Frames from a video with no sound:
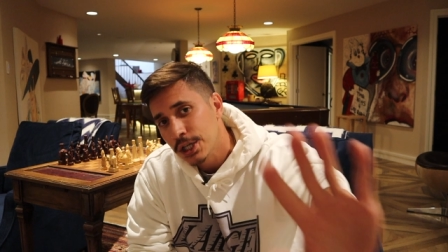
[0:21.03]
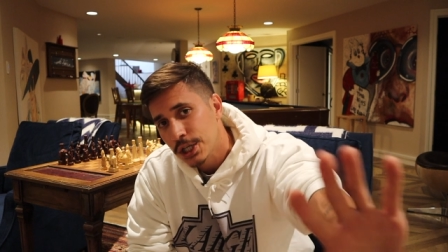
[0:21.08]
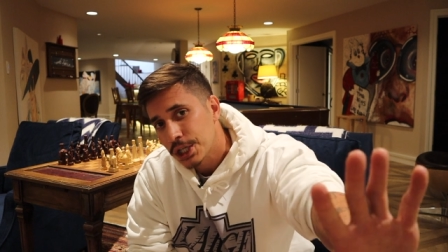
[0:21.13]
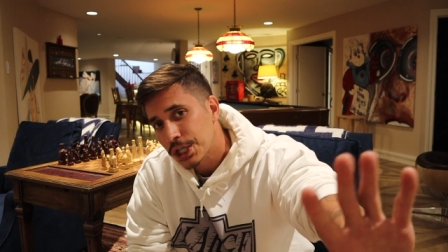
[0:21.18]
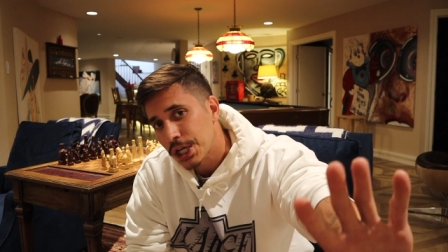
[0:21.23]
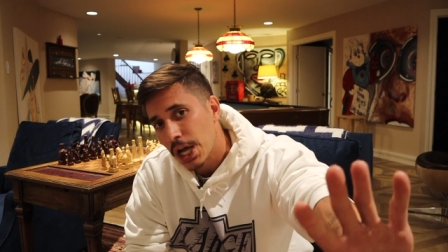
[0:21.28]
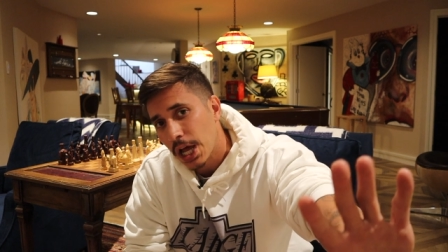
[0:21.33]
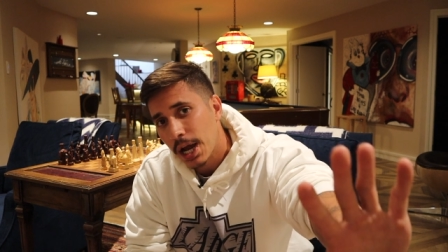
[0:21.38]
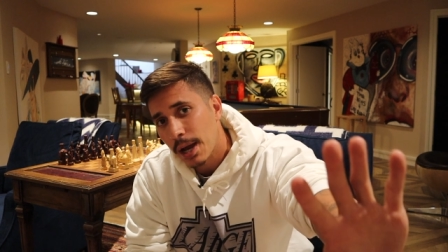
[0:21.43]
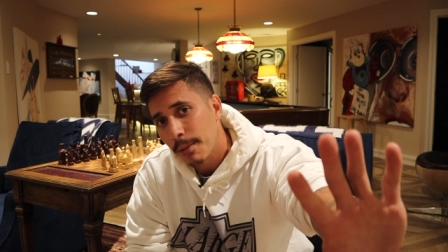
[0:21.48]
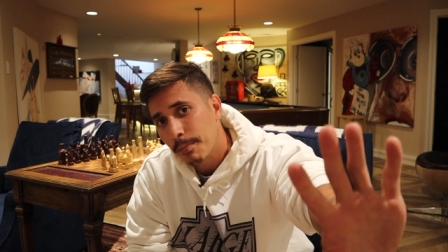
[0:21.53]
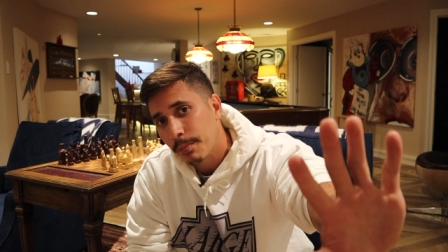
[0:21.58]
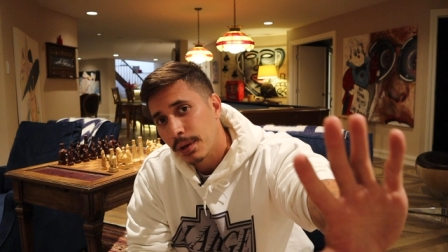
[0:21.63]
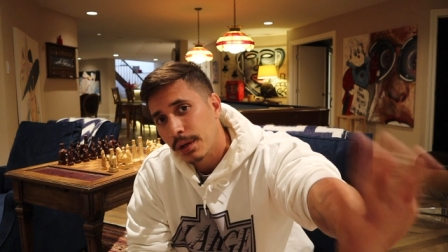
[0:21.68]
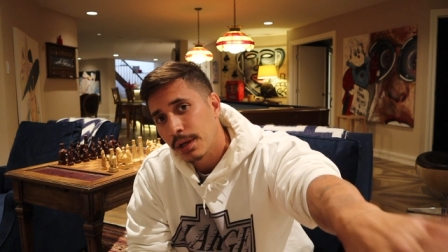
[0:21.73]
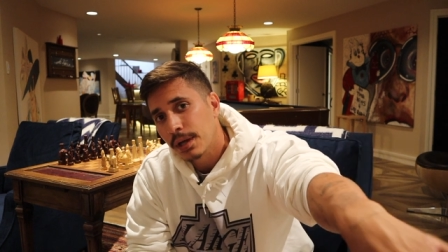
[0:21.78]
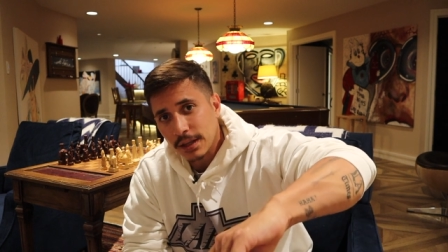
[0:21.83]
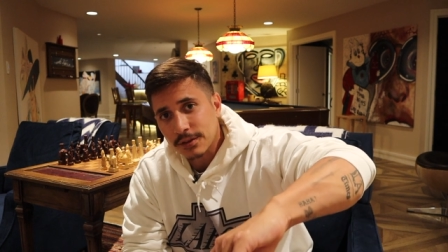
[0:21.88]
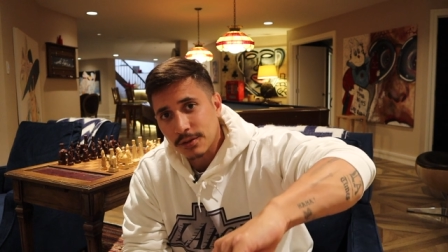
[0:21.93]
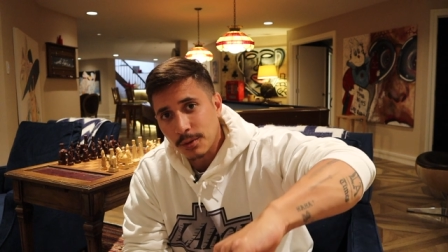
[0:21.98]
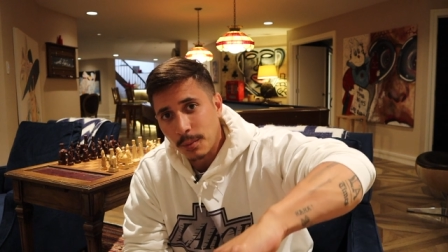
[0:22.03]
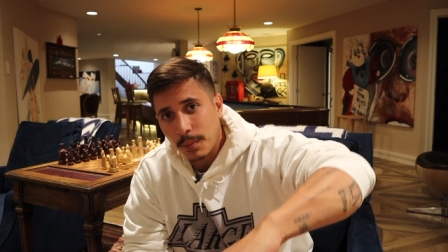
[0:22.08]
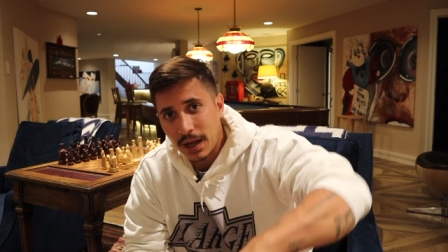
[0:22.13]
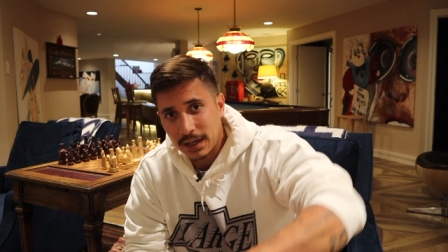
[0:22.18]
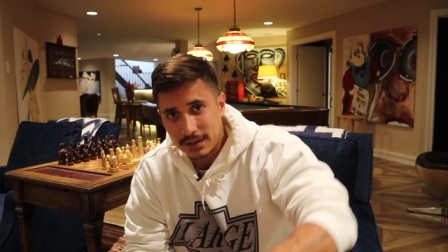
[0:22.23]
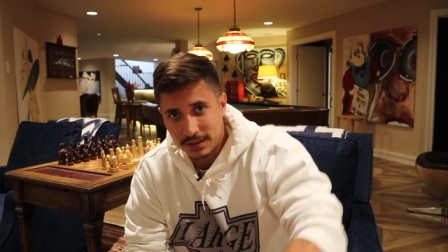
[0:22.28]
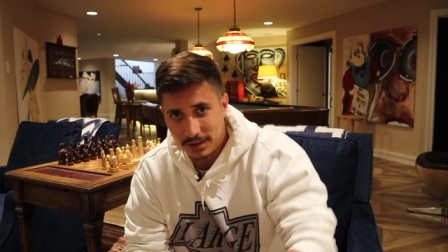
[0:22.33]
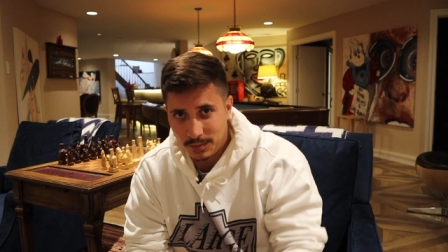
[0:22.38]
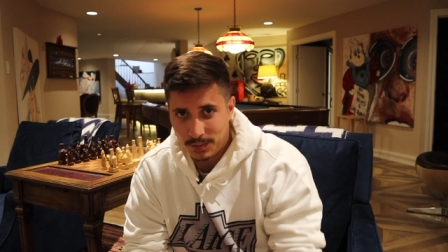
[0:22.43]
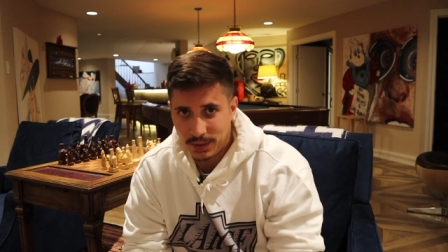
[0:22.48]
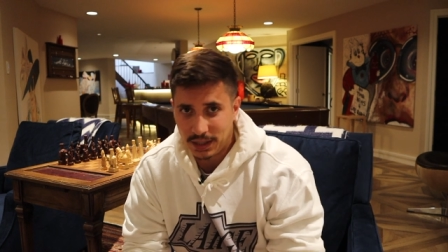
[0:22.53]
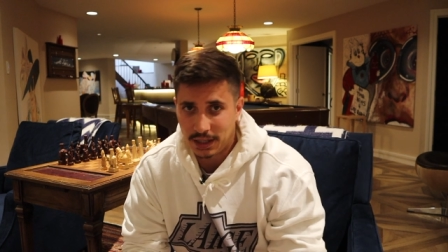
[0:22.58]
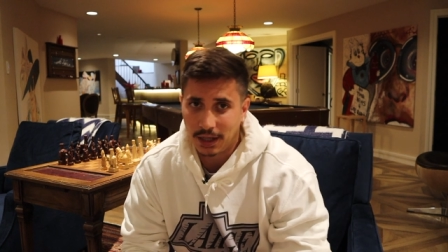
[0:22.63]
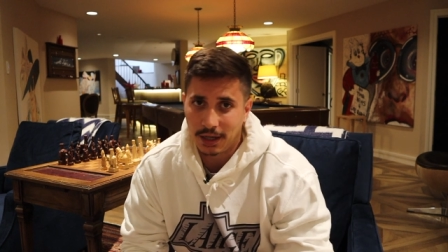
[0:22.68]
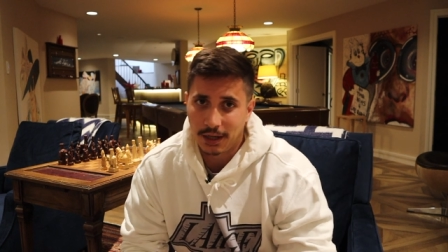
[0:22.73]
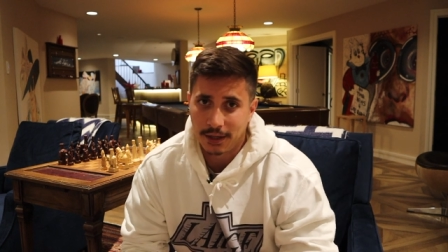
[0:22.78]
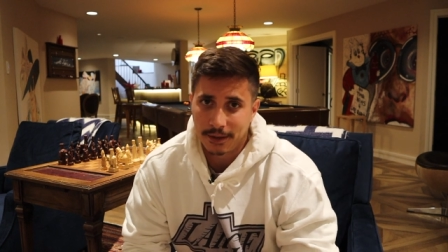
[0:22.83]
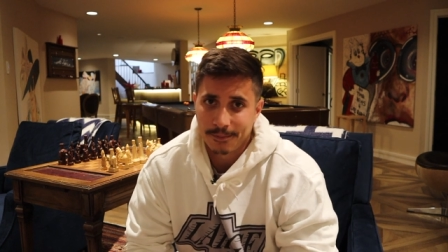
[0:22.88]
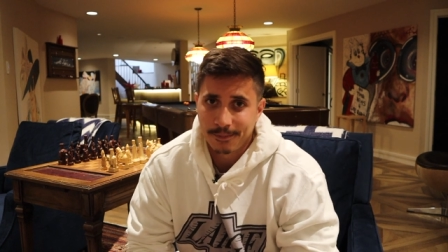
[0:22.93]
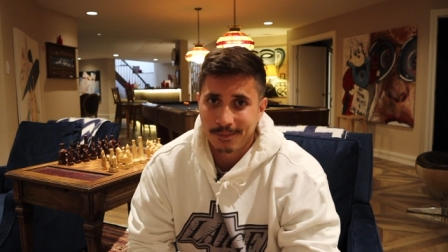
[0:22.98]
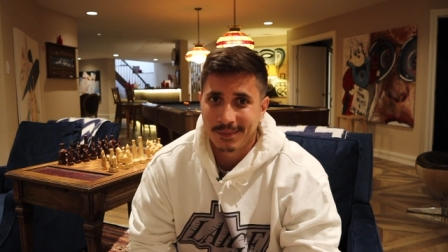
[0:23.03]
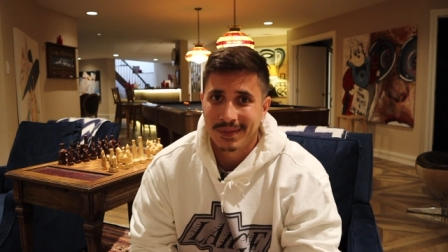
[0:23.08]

shut up. Let's go back to the beginning.